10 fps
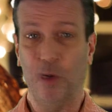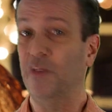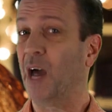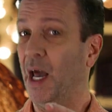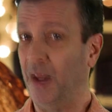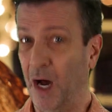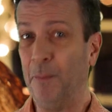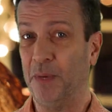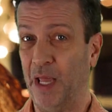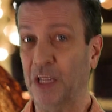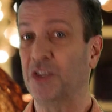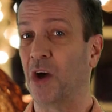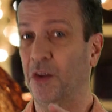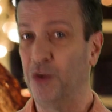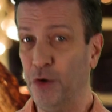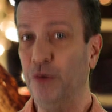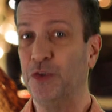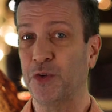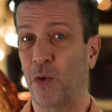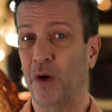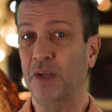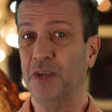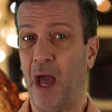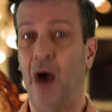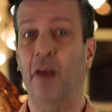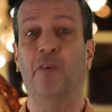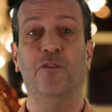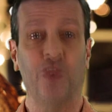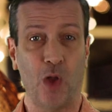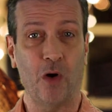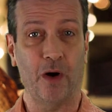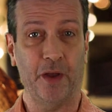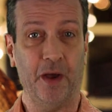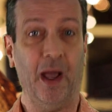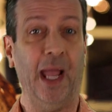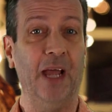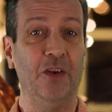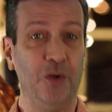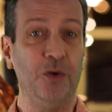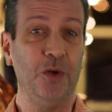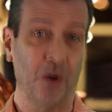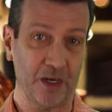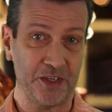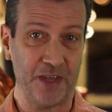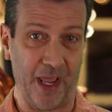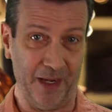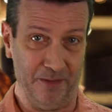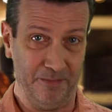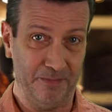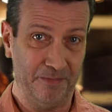we've got updates on news stories out of Florida and New York State.